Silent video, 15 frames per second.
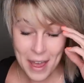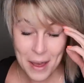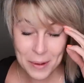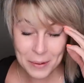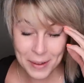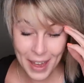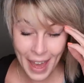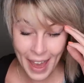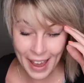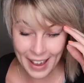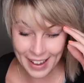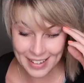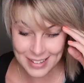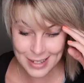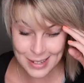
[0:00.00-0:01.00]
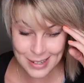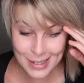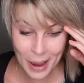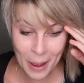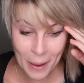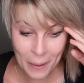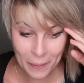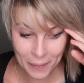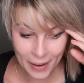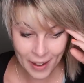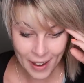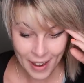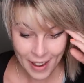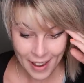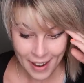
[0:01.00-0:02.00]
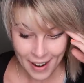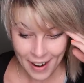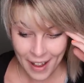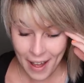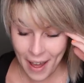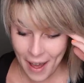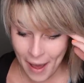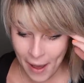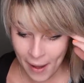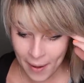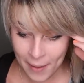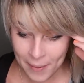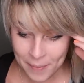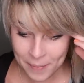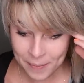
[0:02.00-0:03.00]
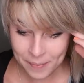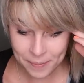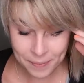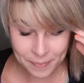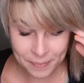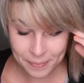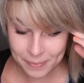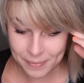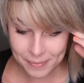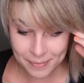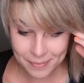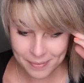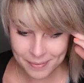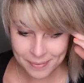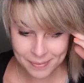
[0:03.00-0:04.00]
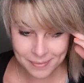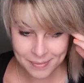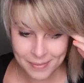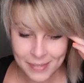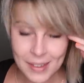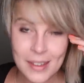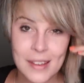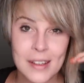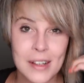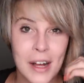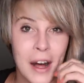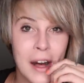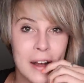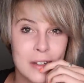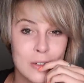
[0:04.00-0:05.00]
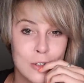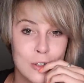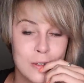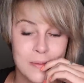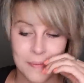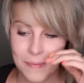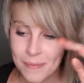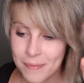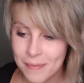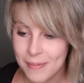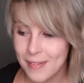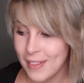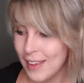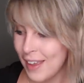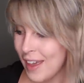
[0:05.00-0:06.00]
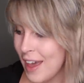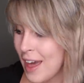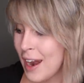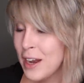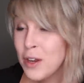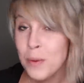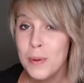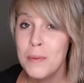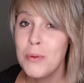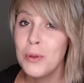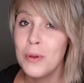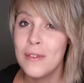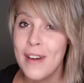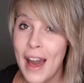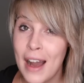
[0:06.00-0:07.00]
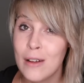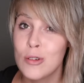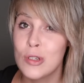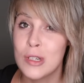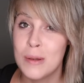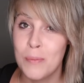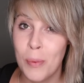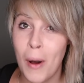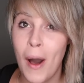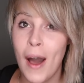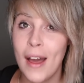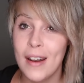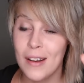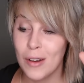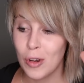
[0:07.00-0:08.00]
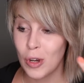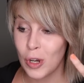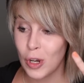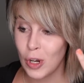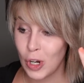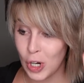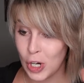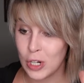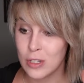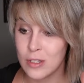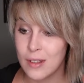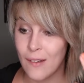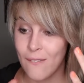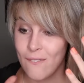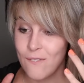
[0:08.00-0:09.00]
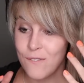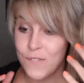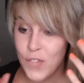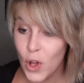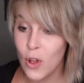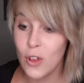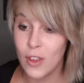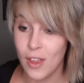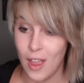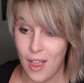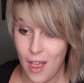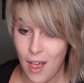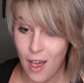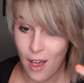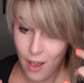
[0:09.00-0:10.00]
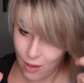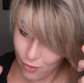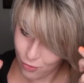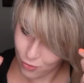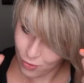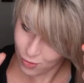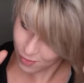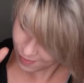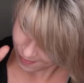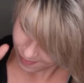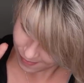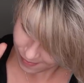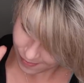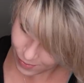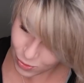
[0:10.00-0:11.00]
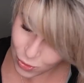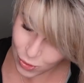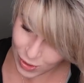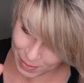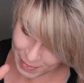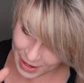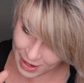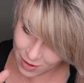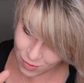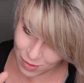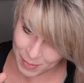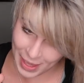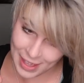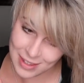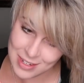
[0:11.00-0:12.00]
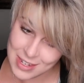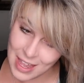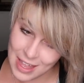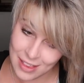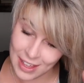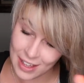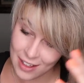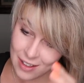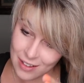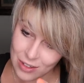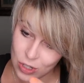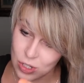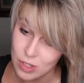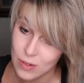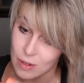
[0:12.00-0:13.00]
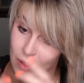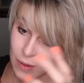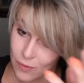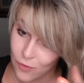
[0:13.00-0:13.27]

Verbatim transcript: Okay, so, um, gosh. And I know people who have actually bought urns full of cremated remains, like just